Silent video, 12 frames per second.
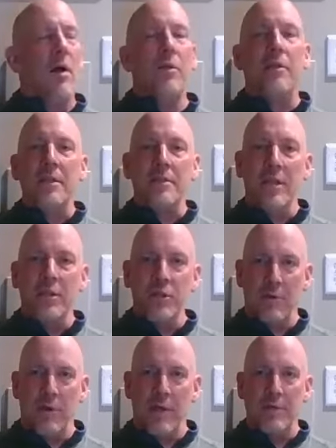these
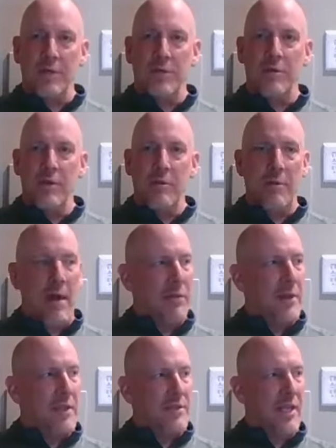injuries that
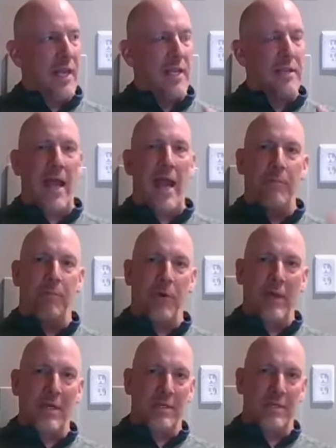these kids had
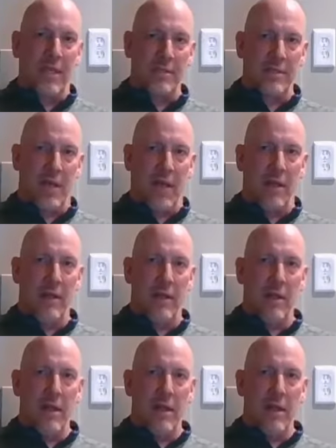pre existing